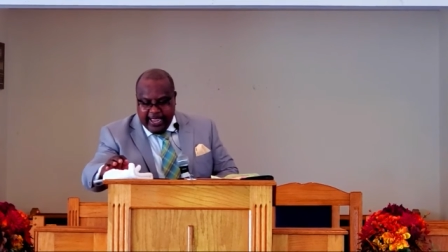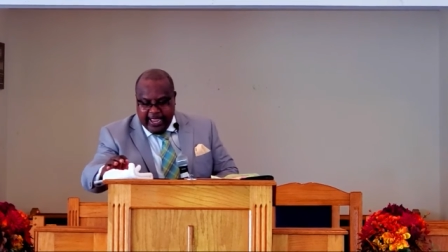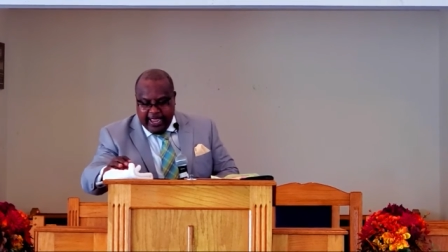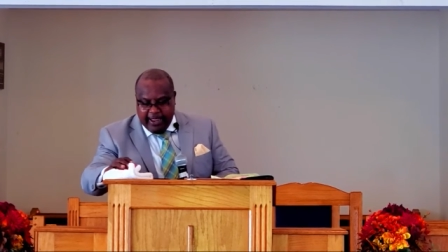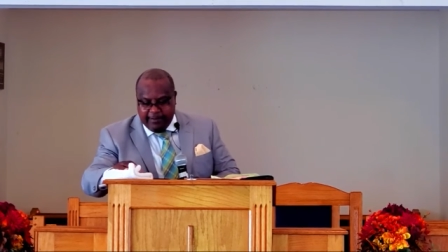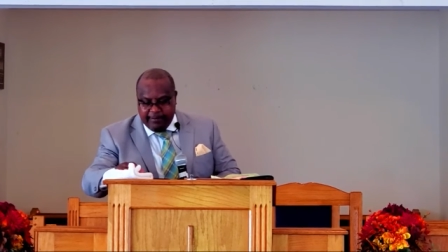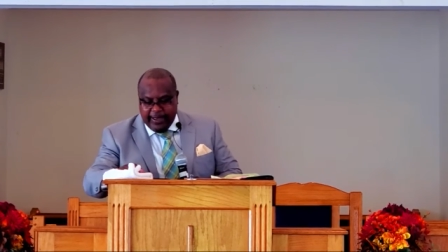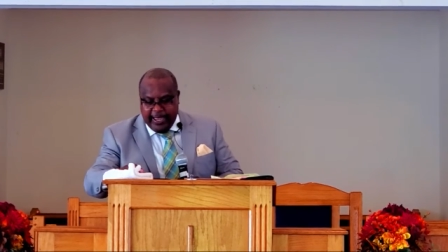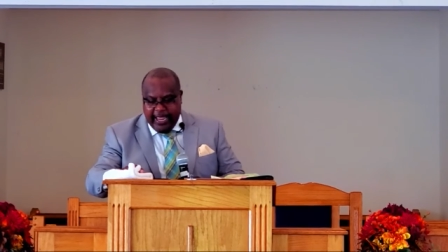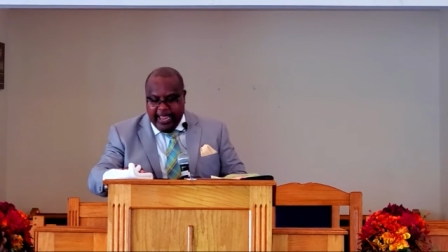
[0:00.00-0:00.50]

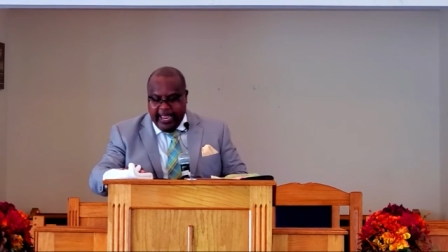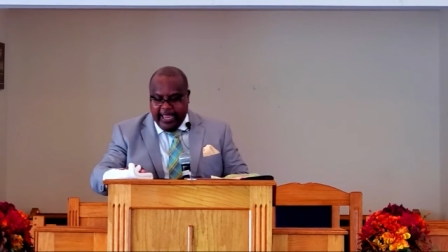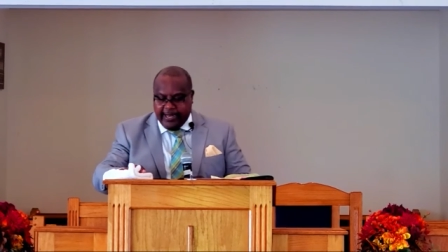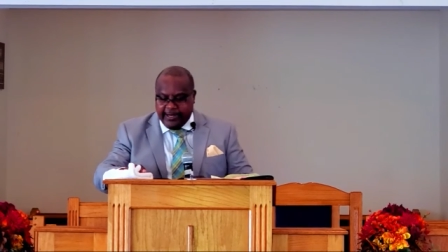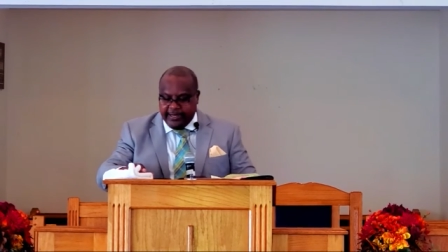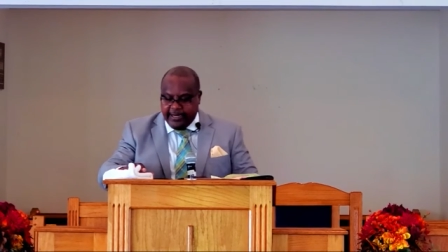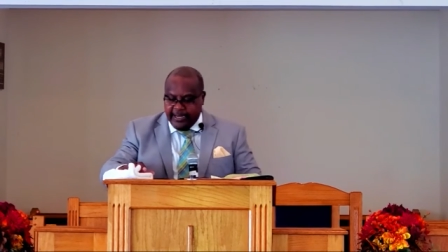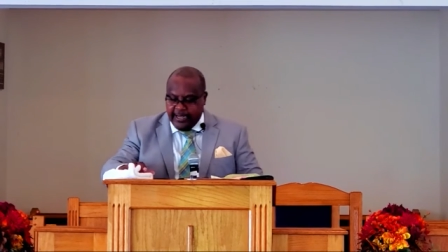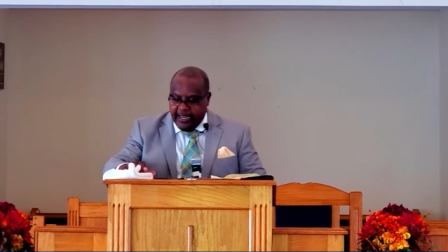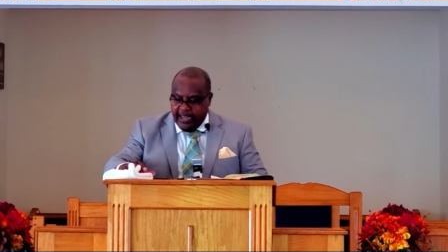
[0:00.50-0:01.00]

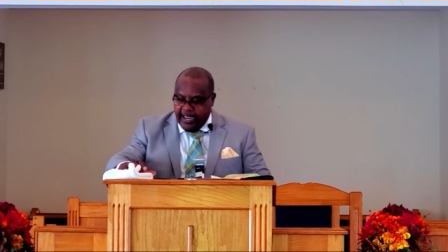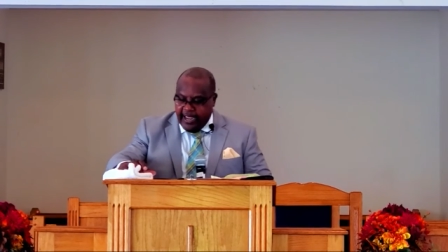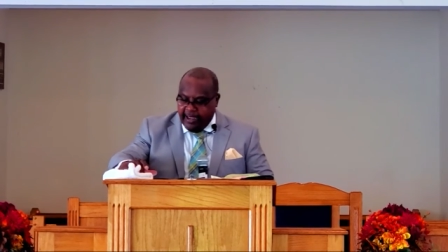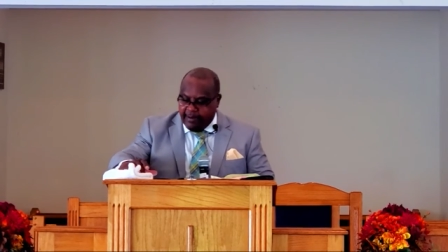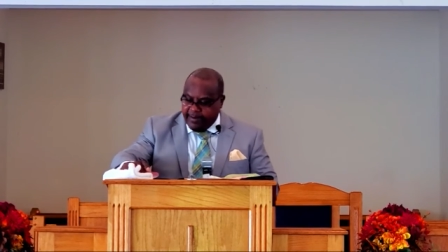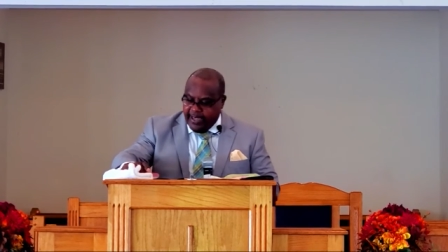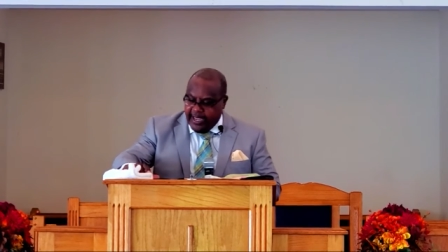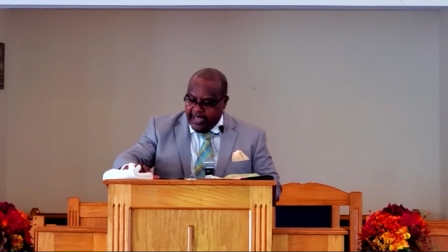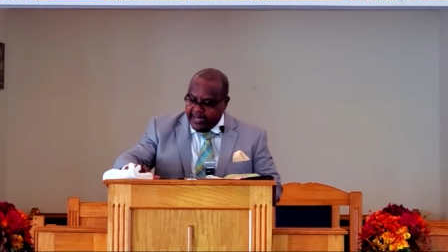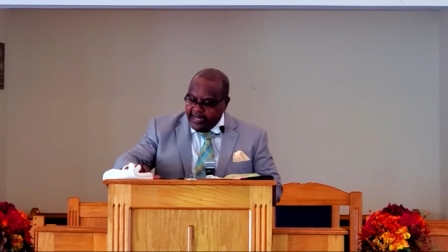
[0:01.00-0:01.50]
Amen.
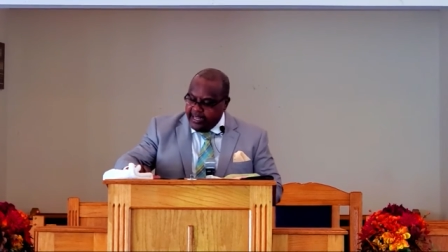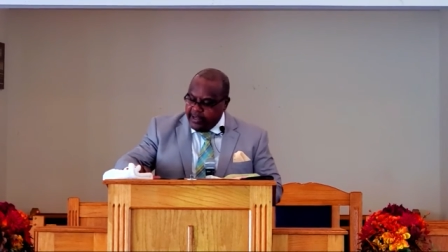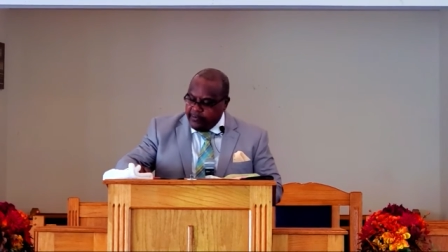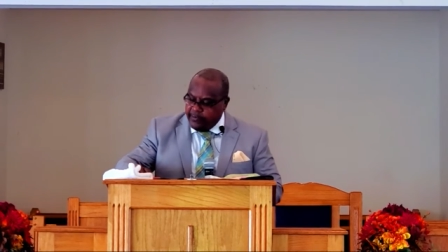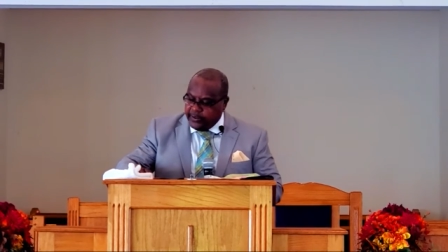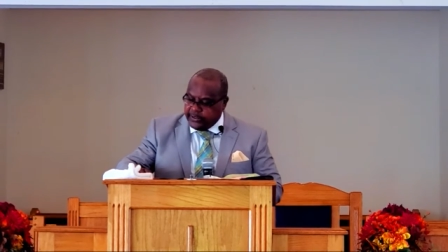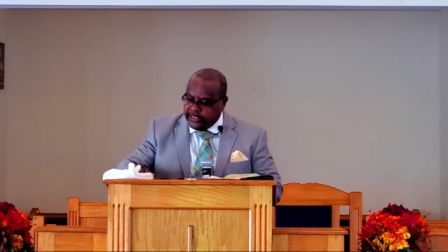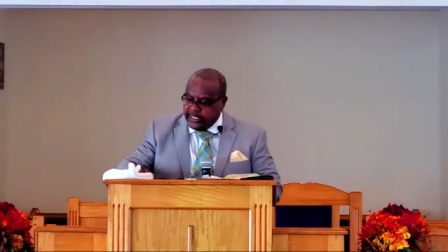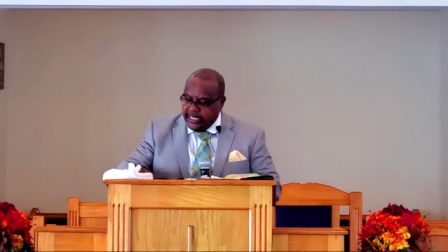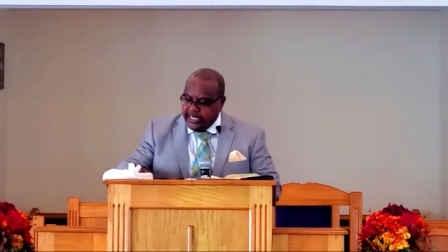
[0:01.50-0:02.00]
Amen.
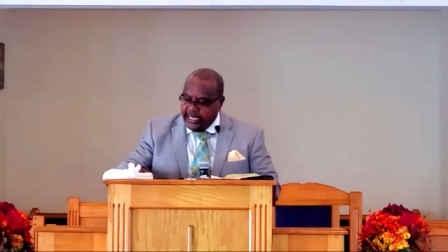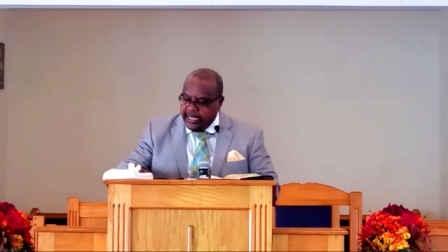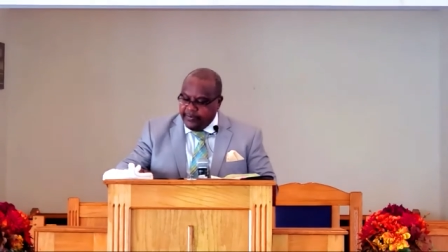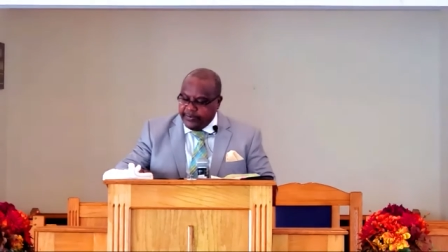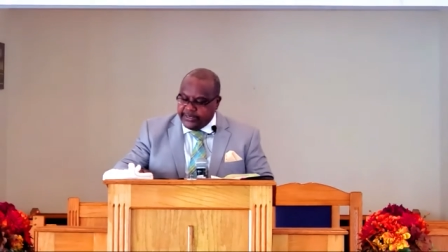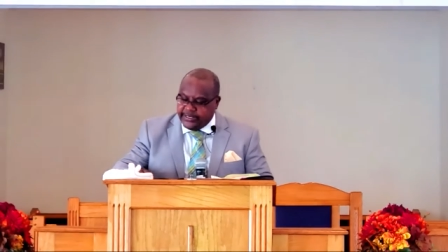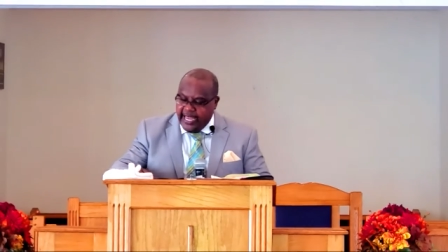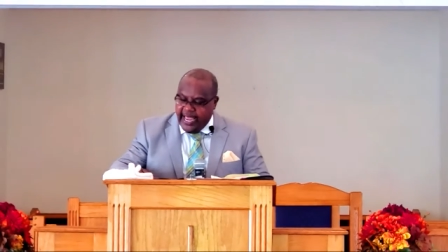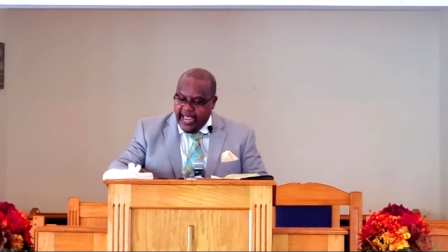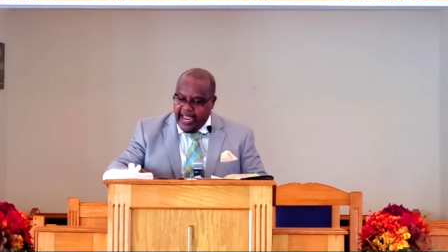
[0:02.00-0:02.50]
He was he
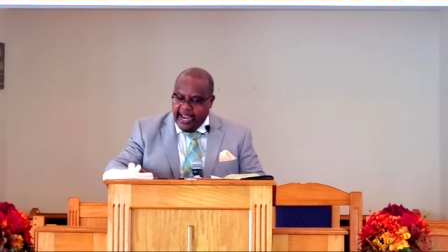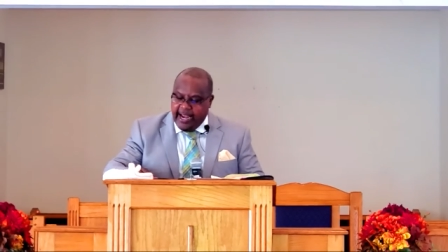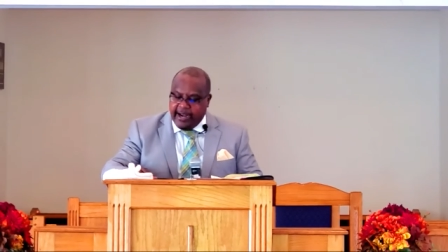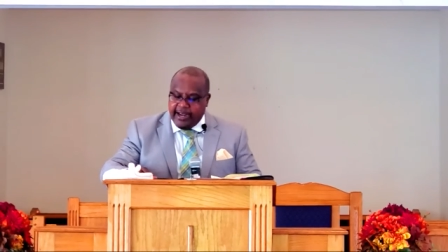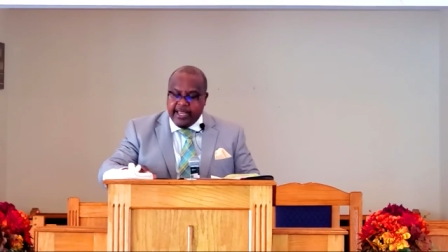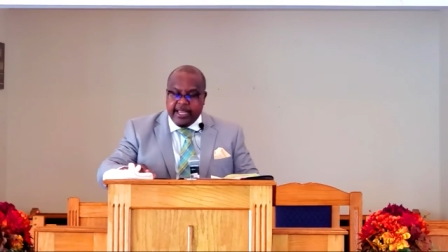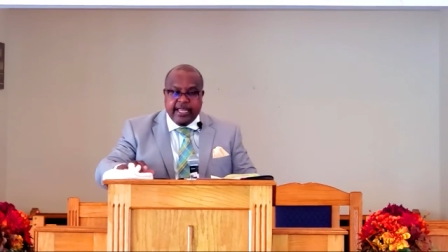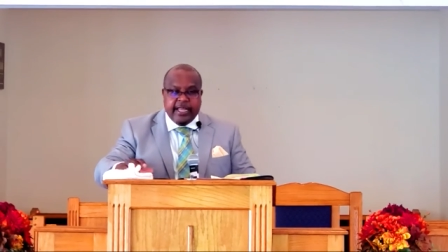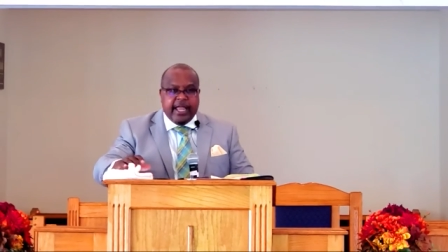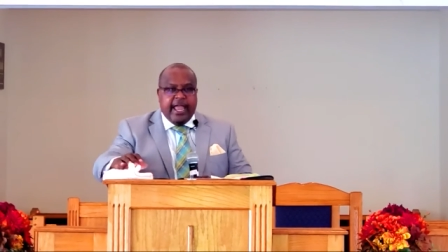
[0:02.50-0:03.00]
was
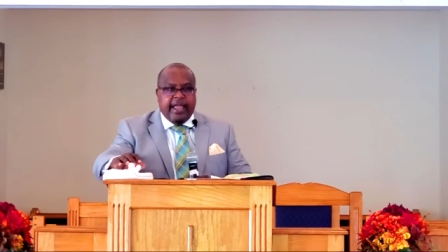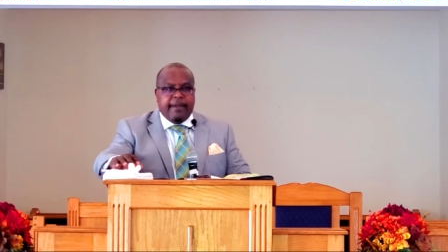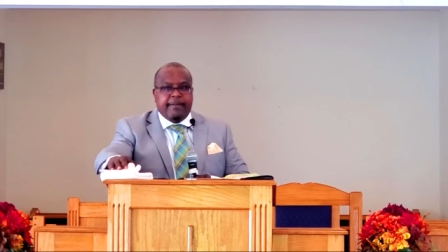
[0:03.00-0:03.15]
there.